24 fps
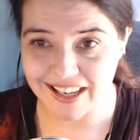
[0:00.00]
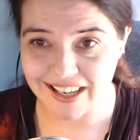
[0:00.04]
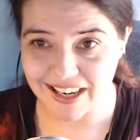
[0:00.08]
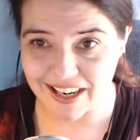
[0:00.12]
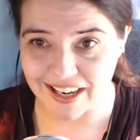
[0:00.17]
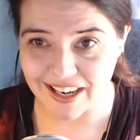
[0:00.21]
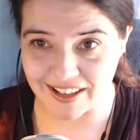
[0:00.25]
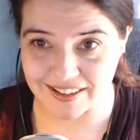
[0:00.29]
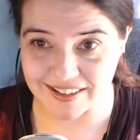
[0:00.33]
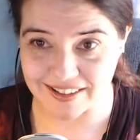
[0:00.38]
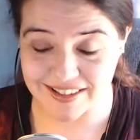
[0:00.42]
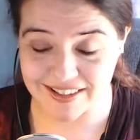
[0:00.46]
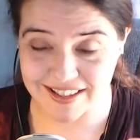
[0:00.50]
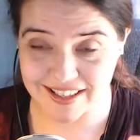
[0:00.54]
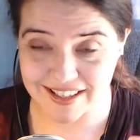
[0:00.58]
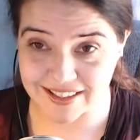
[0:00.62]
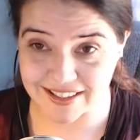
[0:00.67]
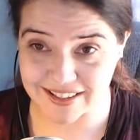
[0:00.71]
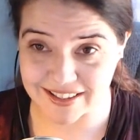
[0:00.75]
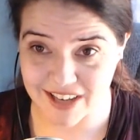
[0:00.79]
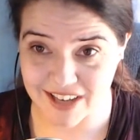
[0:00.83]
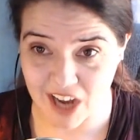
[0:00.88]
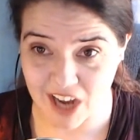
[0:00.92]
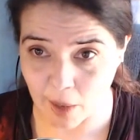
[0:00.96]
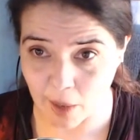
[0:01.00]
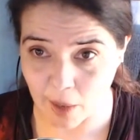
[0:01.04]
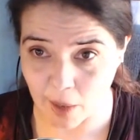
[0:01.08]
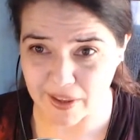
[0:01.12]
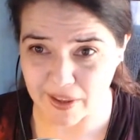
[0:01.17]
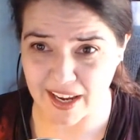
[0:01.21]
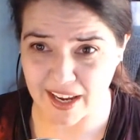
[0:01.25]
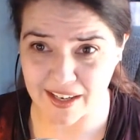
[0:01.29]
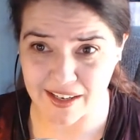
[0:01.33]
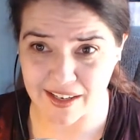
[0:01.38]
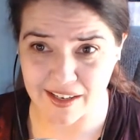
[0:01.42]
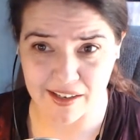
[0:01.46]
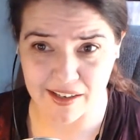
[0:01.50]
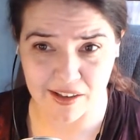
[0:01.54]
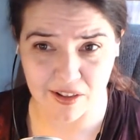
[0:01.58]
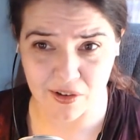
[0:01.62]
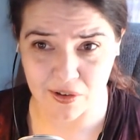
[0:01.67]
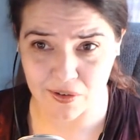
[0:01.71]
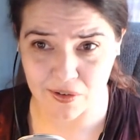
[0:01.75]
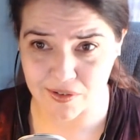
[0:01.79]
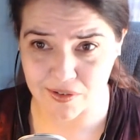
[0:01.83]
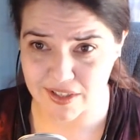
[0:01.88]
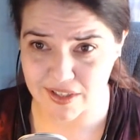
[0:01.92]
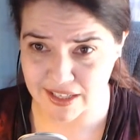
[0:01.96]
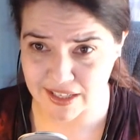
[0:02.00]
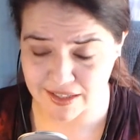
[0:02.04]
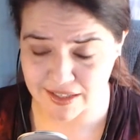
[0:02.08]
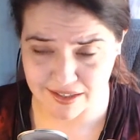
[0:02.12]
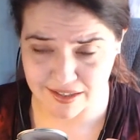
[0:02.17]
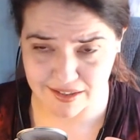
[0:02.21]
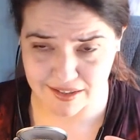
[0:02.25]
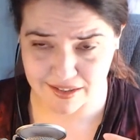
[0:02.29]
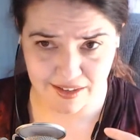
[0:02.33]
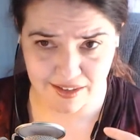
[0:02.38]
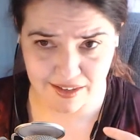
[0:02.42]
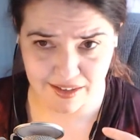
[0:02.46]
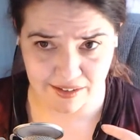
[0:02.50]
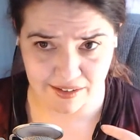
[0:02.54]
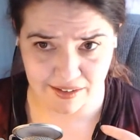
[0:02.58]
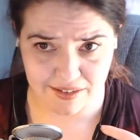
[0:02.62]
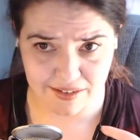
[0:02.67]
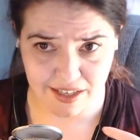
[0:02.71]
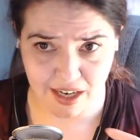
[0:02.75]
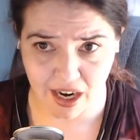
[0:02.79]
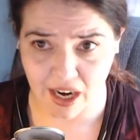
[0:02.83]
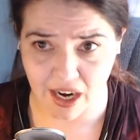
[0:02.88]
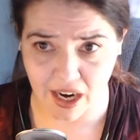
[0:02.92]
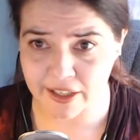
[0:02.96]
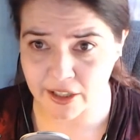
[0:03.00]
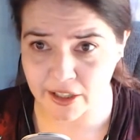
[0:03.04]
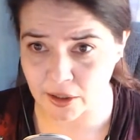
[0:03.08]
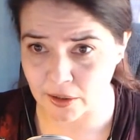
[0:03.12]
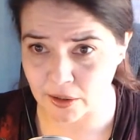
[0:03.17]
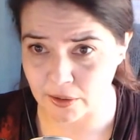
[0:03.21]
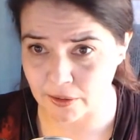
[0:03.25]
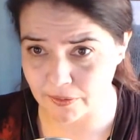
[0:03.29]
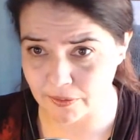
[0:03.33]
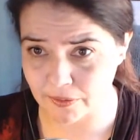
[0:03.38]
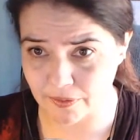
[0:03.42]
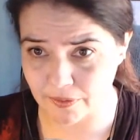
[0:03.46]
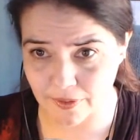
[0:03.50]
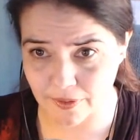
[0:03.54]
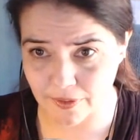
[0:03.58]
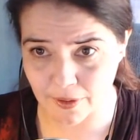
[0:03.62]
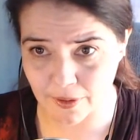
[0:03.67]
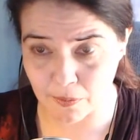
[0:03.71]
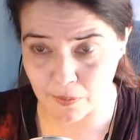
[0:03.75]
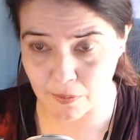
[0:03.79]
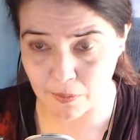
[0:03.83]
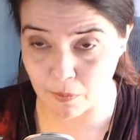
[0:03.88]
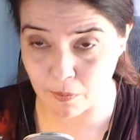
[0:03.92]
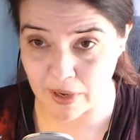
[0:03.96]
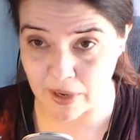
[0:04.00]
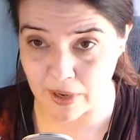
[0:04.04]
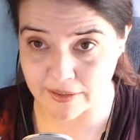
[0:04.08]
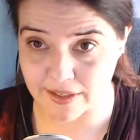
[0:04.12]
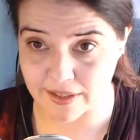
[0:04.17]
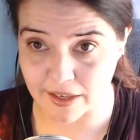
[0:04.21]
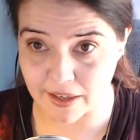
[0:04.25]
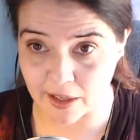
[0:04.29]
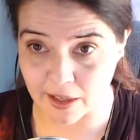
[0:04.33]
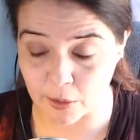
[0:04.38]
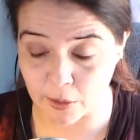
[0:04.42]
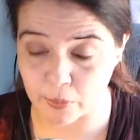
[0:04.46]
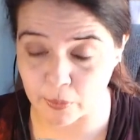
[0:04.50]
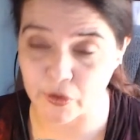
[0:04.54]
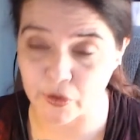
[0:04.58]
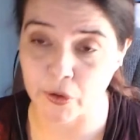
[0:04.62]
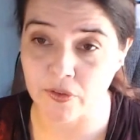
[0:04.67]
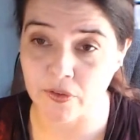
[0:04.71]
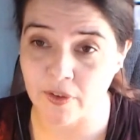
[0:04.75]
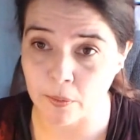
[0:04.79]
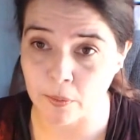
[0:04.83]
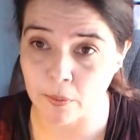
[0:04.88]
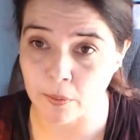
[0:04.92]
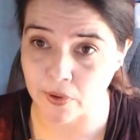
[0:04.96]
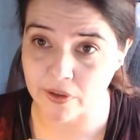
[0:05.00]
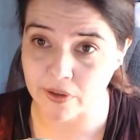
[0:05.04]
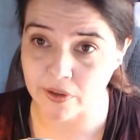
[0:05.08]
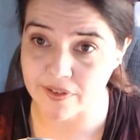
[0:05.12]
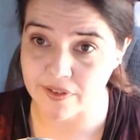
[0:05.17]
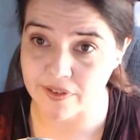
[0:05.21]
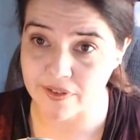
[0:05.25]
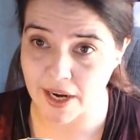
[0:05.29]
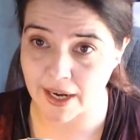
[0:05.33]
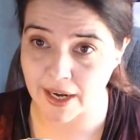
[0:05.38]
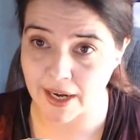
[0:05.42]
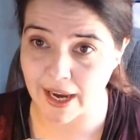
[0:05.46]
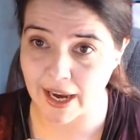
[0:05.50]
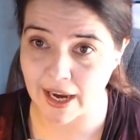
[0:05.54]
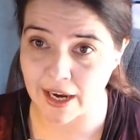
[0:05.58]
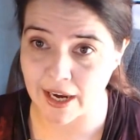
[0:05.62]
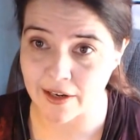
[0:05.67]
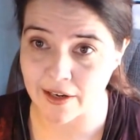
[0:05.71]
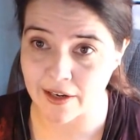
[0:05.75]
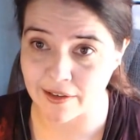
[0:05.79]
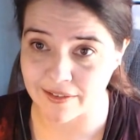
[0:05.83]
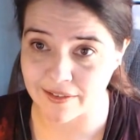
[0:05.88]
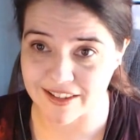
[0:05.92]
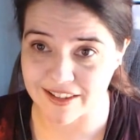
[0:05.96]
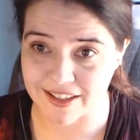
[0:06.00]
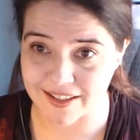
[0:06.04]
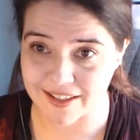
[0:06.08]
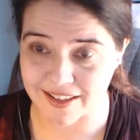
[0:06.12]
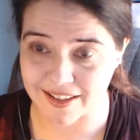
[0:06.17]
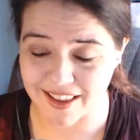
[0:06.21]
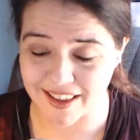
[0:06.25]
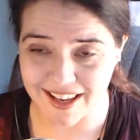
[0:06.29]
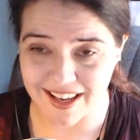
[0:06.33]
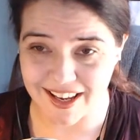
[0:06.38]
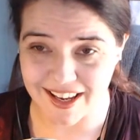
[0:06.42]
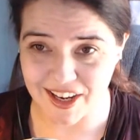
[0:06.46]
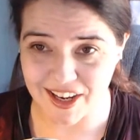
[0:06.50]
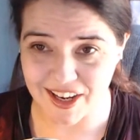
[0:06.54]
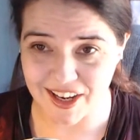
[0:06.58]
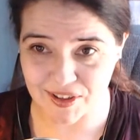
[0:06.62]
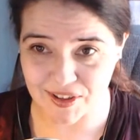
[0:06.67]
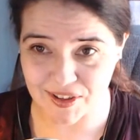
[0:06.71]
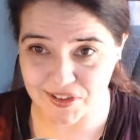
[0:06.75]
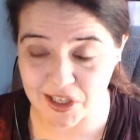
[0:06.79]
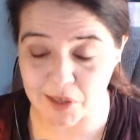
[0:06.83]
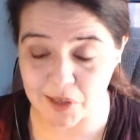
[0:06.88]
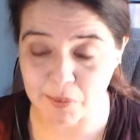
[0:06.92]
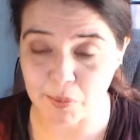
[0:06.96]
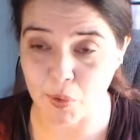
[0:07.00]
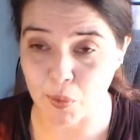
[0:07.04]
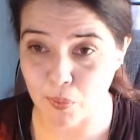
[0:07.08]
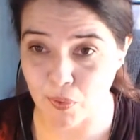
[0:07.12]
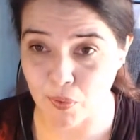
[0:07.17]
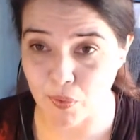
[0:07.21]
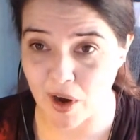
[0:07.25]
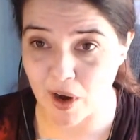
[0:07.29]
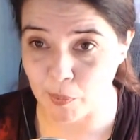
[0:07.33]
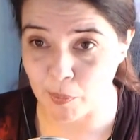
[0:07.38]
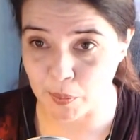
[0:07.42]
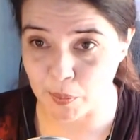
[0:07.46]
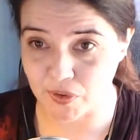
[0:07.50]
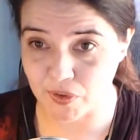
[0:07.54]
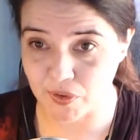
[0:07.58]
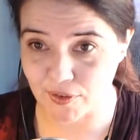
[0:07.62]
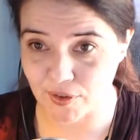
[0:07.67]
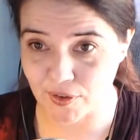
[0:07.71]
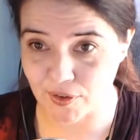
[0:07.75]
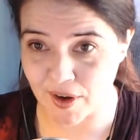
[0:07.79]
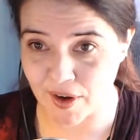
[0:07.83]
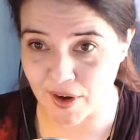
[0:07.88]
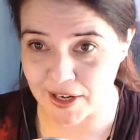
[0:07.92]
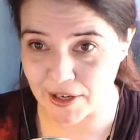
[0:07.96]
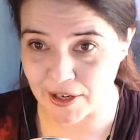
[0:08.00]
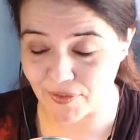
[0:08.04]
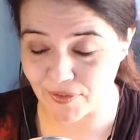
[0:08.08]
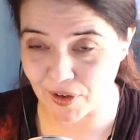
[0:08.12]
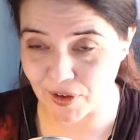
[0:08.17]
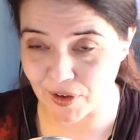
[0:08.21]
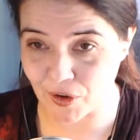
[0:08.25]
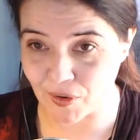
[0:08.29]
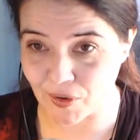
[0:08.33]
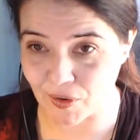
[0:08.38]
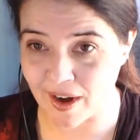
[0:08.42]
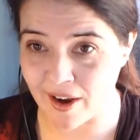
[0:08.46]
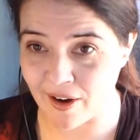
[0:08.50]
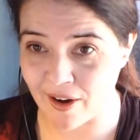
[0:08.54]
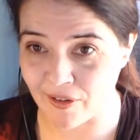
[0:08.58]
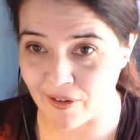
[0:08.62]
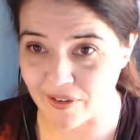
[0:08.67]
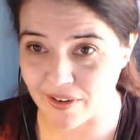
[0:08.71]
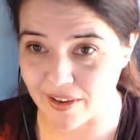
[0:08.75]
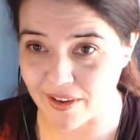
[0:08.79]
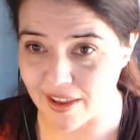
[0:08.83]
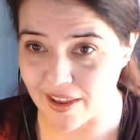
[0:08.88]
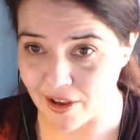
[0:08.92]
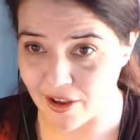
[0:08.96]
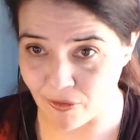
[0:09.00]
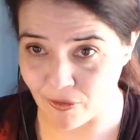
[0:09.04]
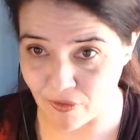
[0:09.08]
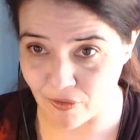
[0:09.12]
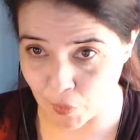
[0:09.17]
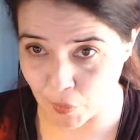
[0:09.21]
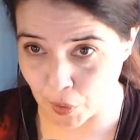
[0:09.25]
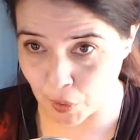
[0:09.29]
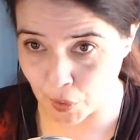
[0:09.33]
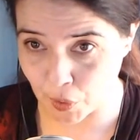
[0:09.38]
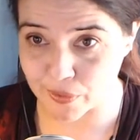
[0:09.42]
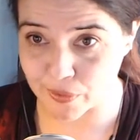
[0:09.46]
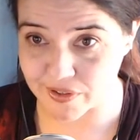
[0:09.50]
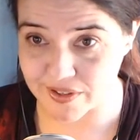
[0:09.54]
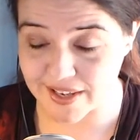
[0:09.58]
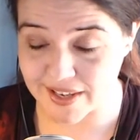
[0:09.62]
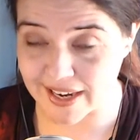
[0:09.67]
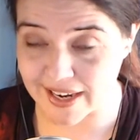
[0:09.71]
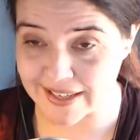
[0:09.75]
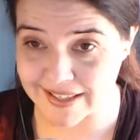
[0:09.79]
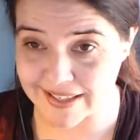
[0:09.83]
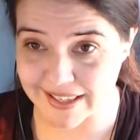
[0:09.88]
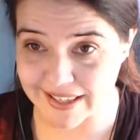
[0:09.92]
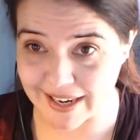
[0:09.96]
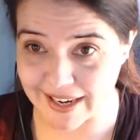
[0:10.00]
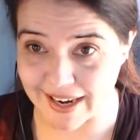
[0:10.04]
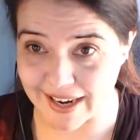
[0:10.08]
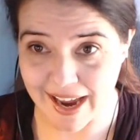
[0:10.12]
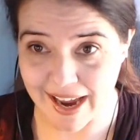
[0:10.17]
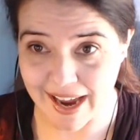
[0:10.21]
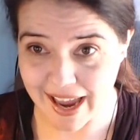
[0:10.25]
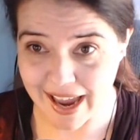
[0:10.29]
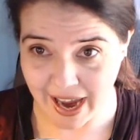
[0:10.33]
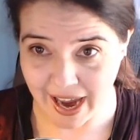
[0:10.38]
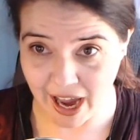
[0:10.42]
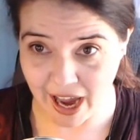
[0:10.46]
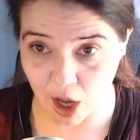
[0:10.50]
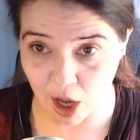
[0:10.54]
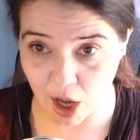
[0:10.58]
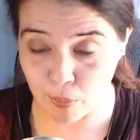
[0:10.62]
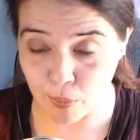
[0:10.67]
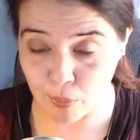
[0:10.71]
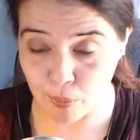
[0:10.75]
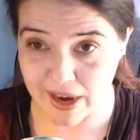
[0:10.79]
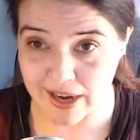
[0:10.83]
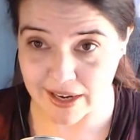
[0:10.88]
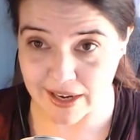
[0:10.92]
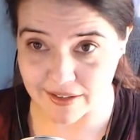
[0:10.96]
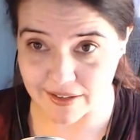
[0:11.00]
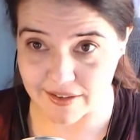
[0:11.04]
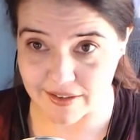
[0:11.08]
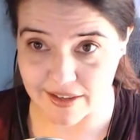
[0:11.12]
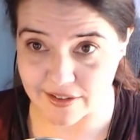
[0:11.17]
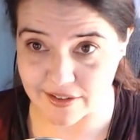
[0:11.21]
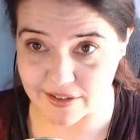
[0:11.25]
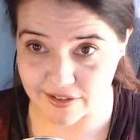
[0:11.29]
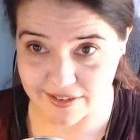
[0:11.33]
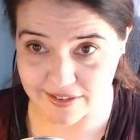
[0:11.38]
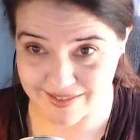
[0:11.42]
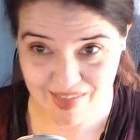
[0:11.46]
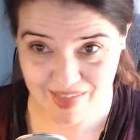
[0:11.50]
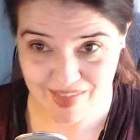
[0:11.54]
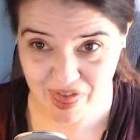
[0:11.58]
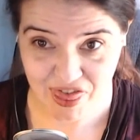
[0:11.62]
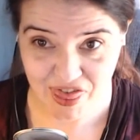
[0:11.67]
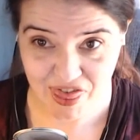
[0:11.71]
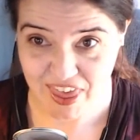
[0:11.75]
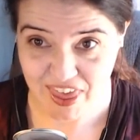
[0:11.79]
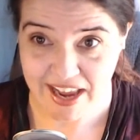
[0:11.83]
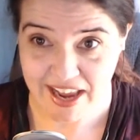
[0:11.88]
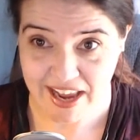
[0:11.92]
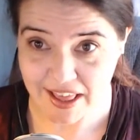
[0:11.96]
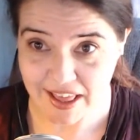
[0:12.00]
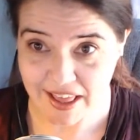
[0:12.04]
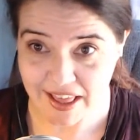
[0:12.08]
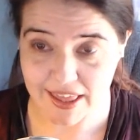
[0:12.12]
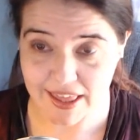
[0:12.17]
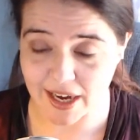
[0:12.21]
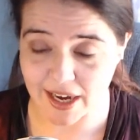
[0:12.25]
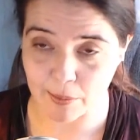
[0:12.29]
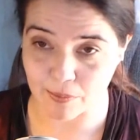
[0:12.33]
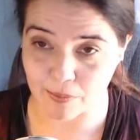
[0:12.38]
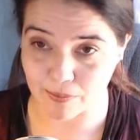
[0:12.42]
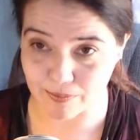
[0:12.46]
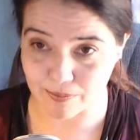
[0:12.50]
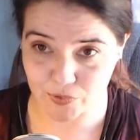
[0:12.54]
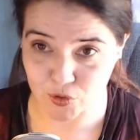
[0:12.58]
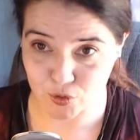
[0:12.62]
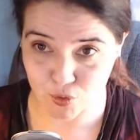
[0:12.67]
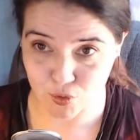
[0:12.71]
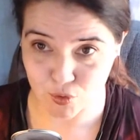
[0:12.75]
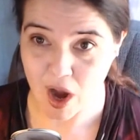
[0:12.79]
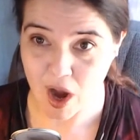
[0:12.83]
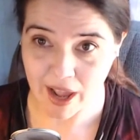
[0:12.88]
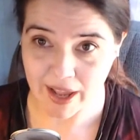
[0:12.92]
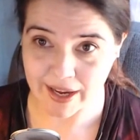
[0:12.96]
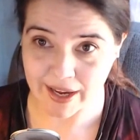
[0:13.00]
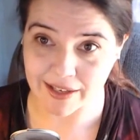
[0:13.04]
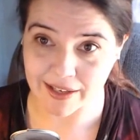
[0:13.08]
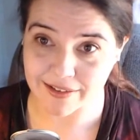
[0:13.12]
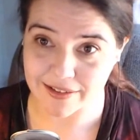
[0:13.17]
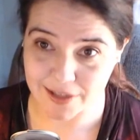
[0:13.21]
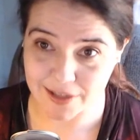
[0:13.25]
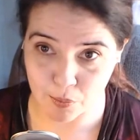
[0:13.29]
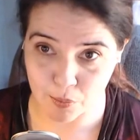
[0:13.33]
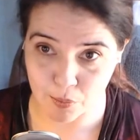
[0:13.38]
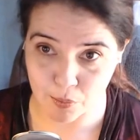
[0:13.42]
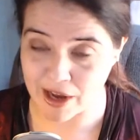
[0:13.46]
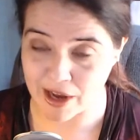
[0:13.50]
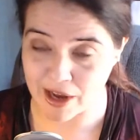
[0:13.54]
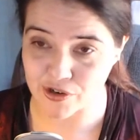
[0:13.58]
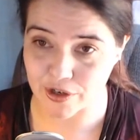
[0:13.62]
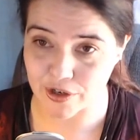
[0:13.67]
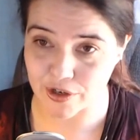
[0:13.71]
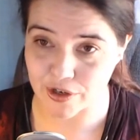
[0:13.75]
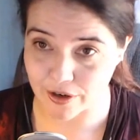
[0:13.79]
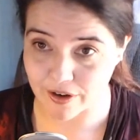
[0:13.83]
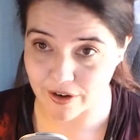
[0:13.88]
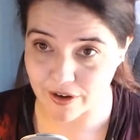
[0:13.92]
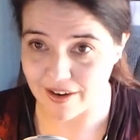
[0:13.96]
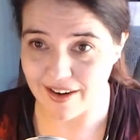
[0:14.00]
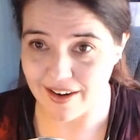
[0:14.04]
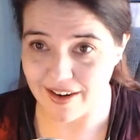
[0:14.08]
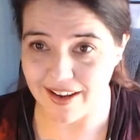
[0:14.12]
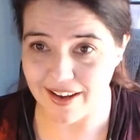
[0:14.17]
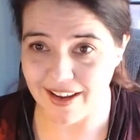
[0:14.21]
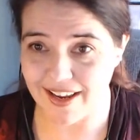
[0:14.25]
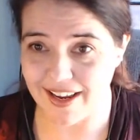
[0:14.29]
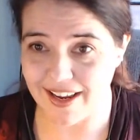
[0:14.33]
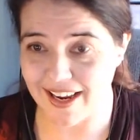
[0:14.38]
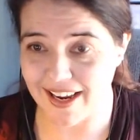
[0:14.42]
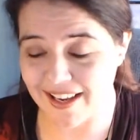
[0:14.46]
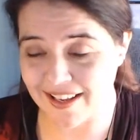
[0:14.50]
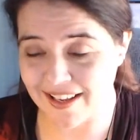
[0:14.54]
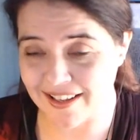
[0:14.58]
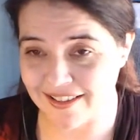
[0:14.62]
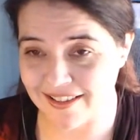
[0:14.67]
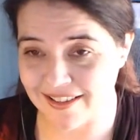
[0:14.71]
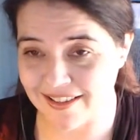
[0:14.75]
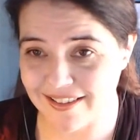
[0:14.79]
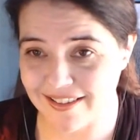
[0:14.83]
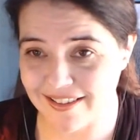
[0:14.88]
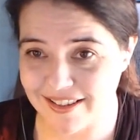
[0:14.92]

it's it's complicated and there's in, entire basically observing books dedicated to the simple problems of trying to figure out very precisely how bright is this thing that I'm trying to measure. And